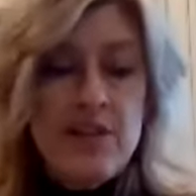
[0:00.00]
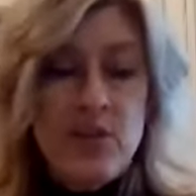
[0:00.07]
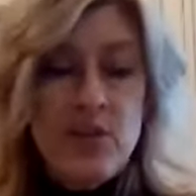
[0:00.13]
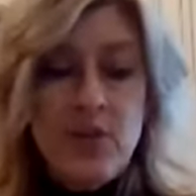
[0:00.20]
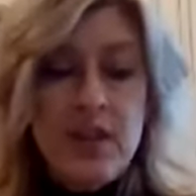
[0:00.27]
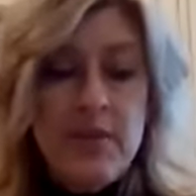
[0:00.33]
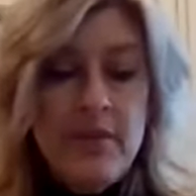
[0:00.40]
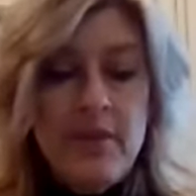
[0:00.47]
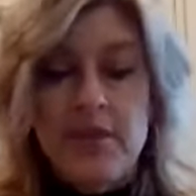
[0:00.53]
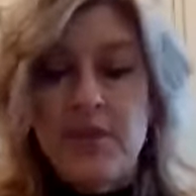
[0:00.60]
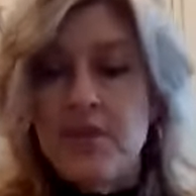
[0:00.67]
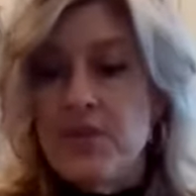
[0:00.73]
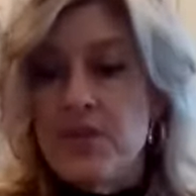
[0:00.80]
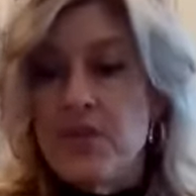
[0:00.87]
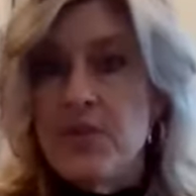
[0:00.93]
So what I'm going
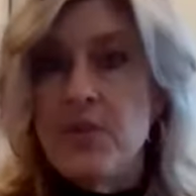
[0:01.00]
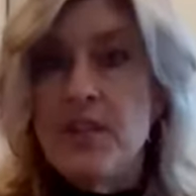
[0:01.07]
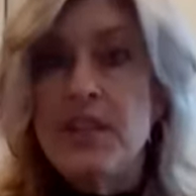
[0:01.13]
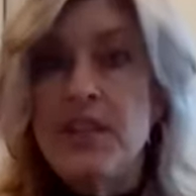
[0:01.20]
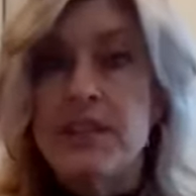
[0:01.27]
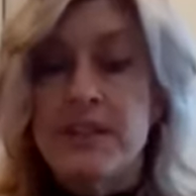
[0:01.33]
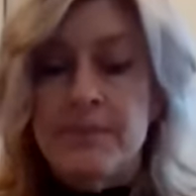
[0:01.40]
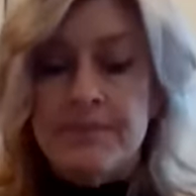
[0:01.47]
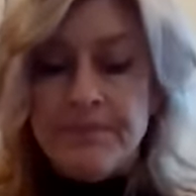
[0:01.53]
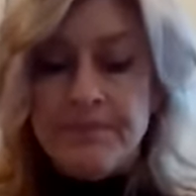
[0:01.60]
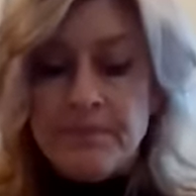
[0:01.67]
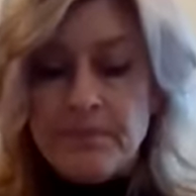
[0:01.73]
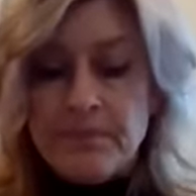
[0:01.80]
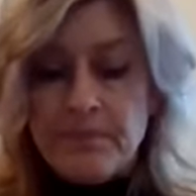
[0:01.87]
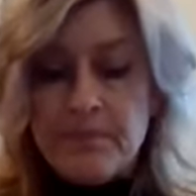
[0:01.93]
to do is
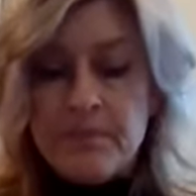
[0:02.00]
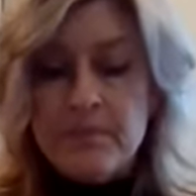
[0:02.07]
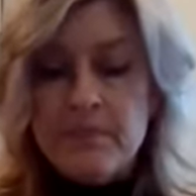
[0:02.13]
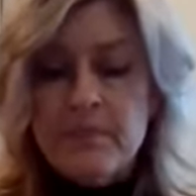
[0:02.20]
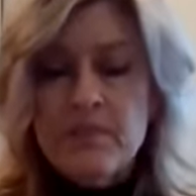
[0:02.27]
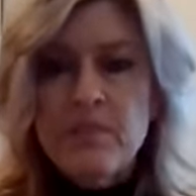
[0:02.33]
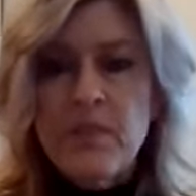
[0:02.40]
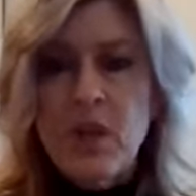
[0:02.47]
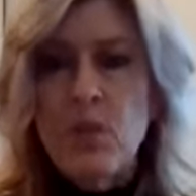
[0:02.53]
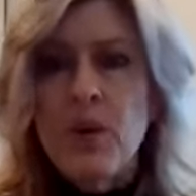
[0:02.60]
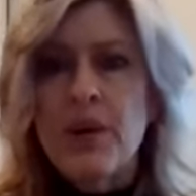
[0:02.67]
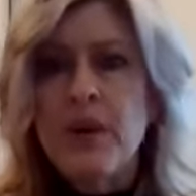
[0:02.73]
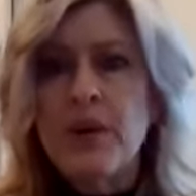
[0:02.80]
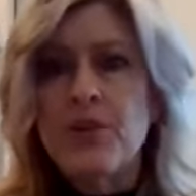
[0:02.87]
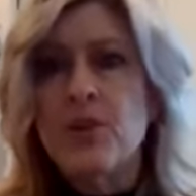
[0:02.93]
we're
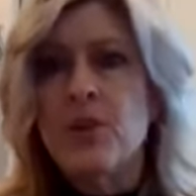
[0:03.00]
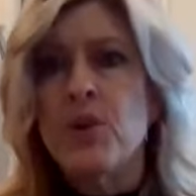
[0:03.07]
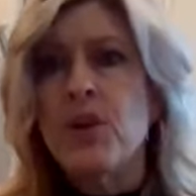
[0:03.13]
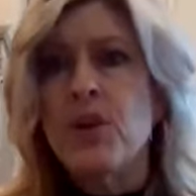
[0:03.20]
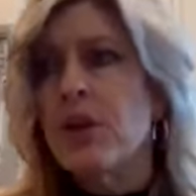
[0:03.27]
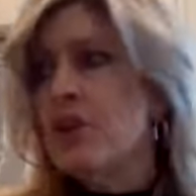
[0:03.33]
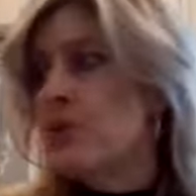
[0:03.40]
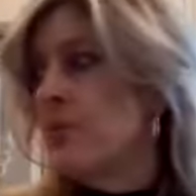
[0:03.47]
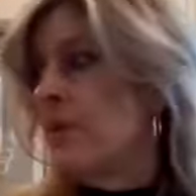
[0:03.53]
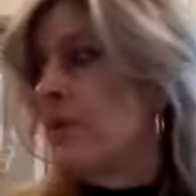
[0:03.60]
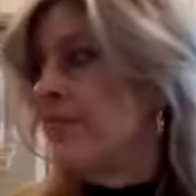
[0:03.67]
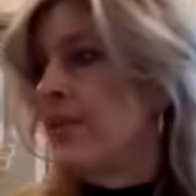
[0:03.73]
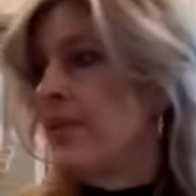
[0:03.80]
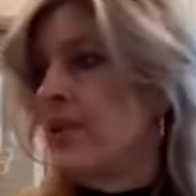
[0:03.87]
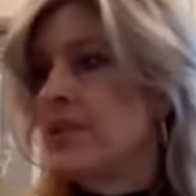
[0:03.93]
going to cook our
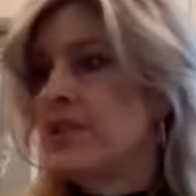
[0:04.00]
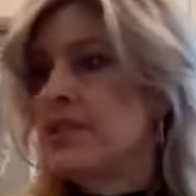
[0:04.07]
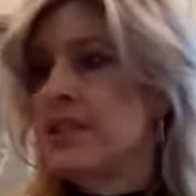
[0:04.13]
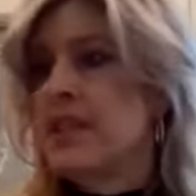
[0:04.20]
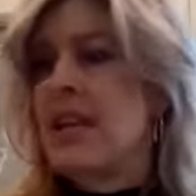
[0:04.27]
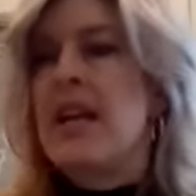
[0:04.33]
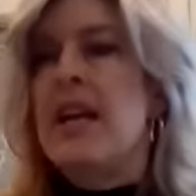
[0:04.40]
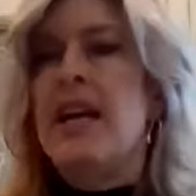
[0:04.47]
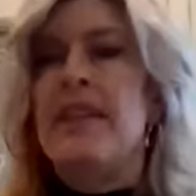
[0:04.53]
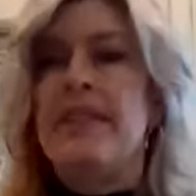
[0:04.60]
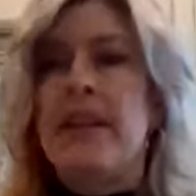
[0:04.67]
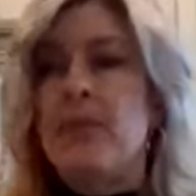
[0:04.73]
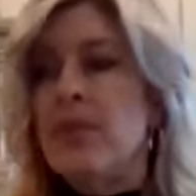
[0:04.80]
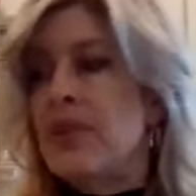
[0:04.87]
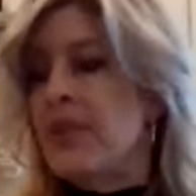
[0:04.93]
shrimp first, and
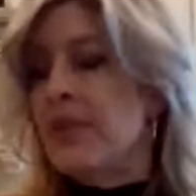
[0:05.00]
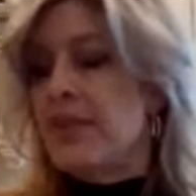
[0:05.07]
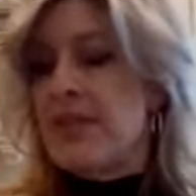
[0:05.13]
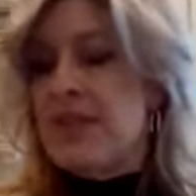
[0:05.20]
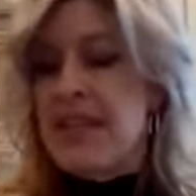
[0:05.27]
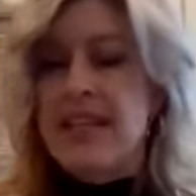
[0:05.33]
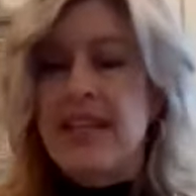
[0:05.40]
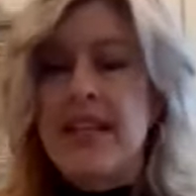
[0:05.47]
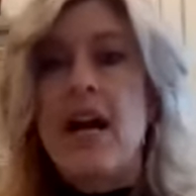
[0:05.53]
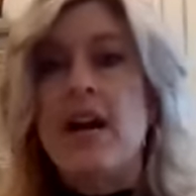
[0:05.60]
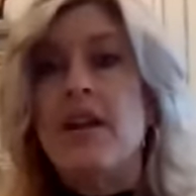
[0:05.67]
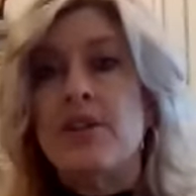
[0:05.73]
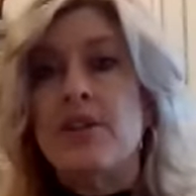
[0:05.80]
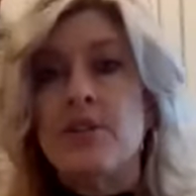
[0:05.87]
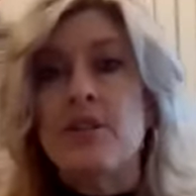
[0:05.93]
then we're going to take it
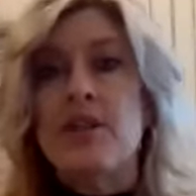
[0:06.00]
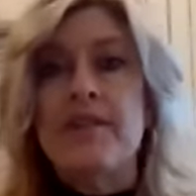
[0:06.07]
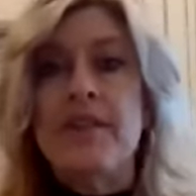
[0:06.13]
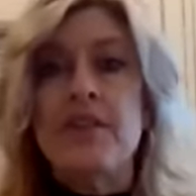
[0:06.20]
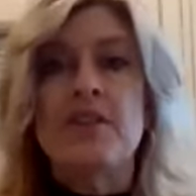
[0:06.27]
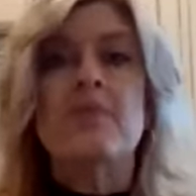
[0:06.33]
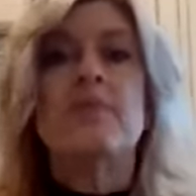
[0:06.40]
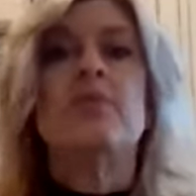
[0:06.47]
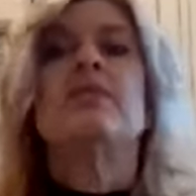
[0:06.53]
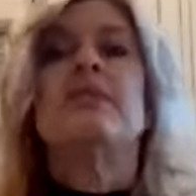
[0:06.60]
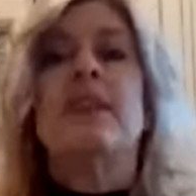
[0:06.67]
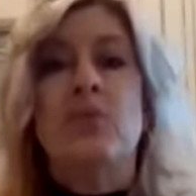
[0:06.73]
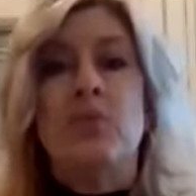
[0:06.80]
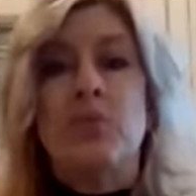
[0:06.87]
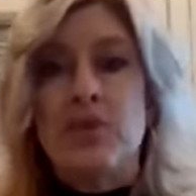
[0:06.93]
out and do our vegetables, and
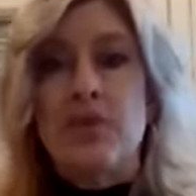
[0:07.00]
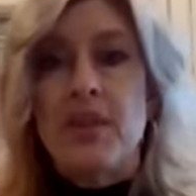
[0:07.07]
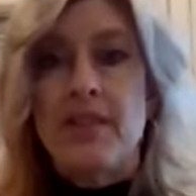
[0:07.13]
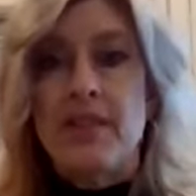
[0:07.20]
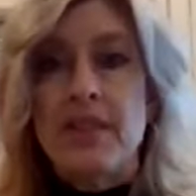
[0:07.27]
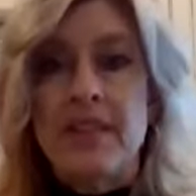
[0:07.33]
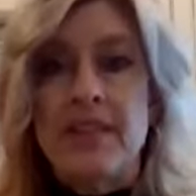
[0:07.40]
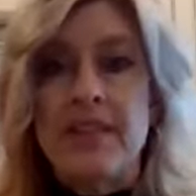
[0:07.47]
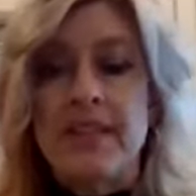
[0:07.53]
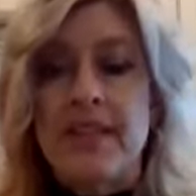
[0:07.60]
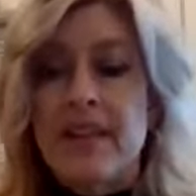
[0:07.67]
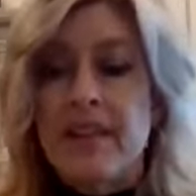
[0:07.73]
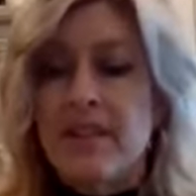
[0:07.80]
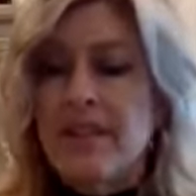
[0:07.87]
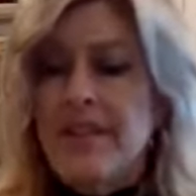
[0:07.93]
then we'll do everything together.